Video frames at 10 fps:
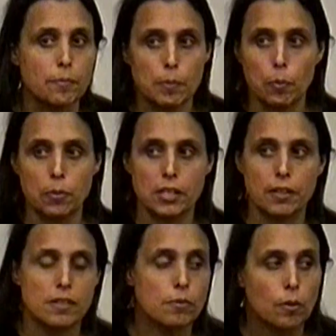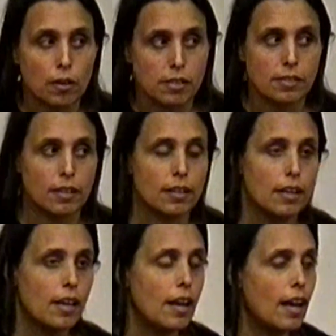that some people will take this wrong, is that,
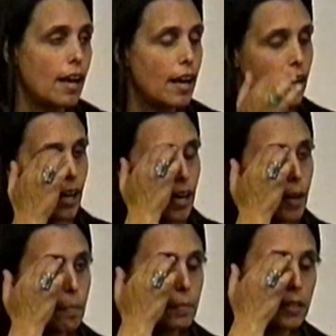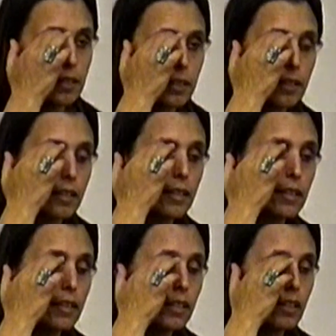um,
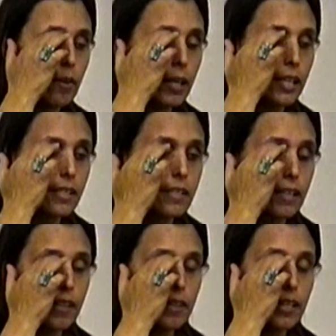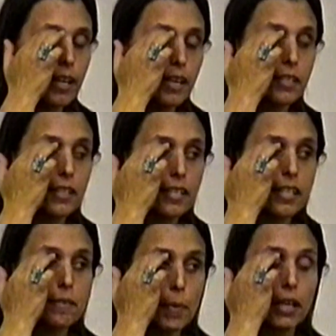you know, it is, the United
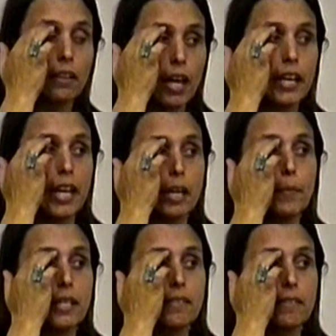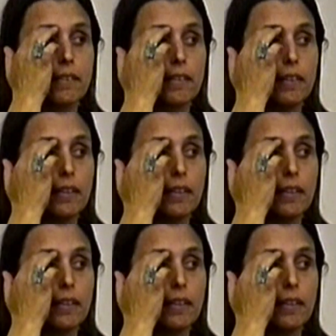States has made a lot of enemies.